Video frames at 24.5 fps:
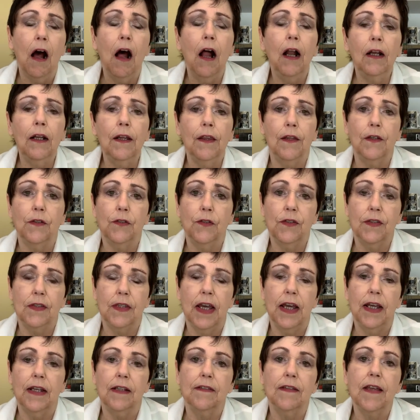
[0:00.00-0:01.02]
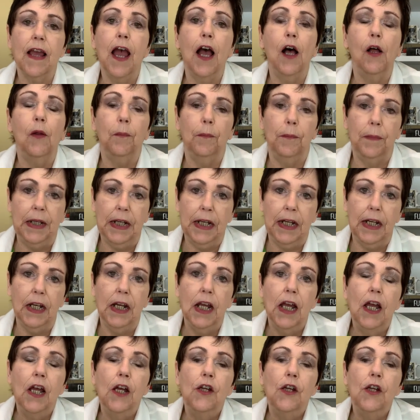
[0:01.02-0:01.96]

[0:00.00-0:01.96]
all of those things help me